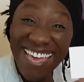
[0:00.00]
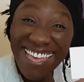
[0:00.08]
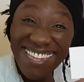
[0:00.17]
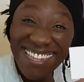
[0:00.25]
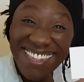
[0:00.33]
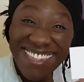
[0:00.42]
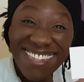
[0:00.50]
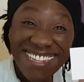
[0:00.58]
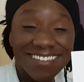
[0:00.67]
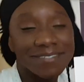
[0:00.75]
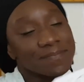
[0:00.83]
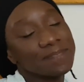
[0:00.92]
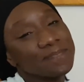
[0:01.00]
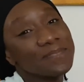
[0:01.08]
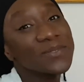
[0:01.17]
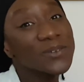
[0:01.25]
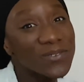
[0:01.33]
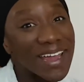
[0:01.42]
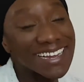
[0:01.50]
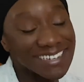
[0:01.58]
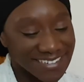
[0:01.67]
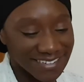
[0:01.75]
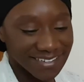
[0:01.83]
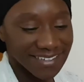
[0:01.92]
Is.
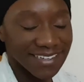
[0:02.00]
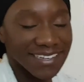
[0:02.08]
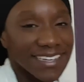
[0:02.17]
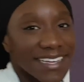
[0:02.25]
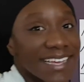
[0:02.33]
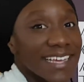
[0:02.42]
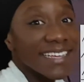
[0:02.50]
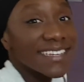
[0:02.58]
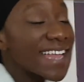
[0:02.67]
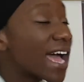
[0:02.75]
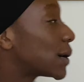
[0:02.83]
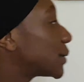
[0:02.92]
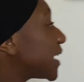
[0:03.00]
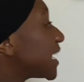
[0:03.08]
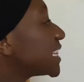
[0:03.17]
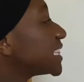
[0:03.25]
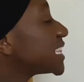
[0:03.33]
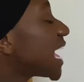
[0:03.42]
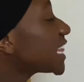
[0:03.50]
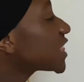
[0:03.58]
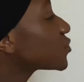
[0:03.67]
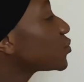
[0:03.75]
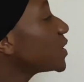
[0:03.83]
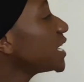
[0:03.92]
Great. Now, let's
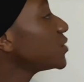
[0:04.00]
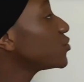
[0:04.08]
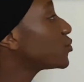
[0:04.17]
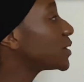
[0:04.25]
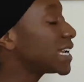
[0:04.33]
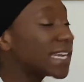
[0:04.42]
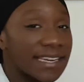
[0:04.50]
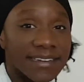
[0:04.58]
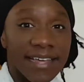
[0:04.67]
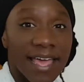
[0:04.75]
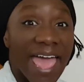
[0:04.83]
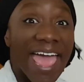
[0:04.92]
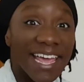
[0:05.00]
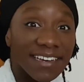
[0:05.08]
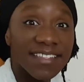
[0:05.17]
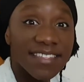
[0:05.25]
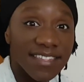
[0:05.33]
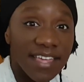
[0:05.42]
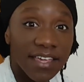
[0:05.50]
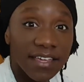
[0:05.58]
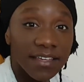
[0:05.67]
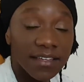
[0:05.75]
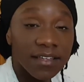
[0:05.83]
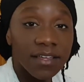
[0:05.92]
reread and
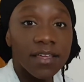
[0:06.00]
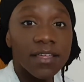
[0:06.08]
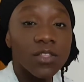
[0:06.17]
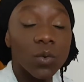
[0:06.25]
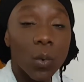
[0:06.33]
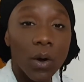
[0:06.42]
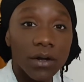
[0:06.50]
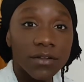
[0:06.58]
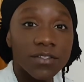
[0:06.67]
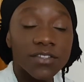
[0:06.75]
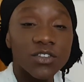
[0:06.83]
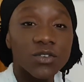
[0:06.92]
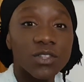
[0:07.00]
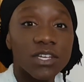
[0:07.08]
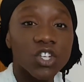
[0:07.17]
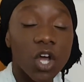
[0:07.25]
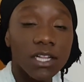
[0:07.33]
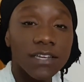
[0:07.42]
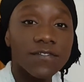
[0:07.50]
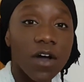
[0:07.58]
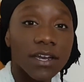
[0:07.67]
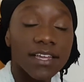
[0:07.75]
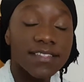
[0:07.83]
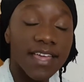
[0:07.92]
sing the words to the Jolly
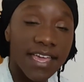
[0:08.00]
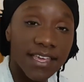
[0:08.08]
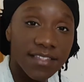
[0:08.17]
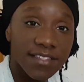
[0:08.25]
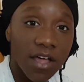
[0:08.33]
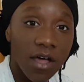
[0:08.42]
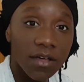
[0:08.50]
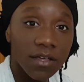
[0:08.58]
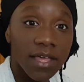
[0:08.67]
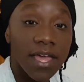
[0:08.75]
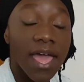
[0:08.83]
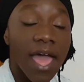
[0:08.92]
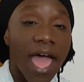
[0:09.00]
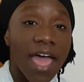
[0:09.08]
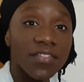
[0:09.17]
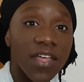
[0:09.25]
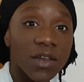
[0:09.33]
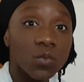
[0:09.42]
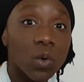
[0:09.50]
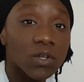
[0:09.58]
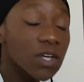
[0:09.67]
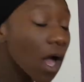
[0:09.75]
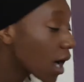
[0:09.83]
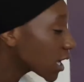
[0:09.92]
Phonics A song, and then we'll
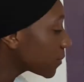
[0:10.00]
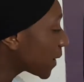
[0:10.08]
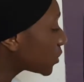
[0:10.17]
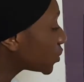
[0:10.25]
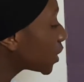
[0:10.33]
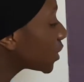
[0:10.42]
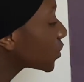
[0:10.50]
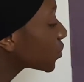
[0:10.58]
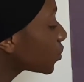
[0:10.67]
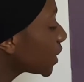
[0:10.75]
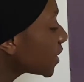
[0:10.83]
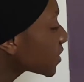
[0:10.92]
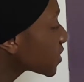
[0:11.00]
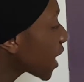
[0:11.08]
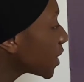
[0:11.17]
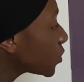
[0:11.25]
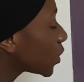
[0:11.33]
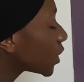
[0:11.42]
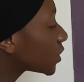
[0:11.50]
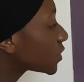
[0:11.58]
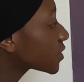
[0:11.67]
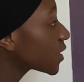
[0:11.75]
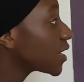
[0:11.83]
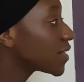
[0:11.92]
talk about 3 sight
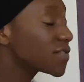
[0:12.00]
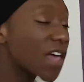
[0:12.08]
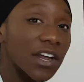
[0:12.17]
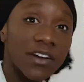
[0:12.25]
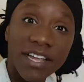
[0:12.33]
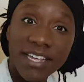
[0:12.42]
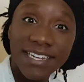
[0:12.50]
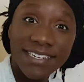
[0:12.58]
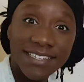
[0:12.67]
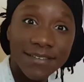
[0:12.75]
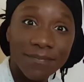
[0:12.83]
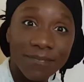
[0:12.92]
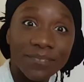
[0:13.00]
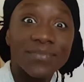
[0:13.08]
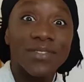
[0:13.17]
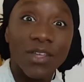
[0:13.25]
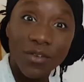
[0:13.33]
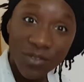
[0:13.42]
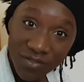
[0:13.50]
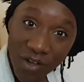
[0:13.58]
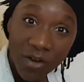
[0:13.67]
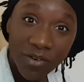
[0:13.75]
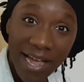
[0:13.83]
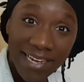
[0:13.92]
words that are in it.
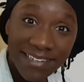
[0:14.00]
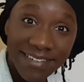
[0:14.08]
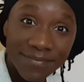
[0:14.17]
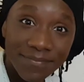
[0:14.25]
All right?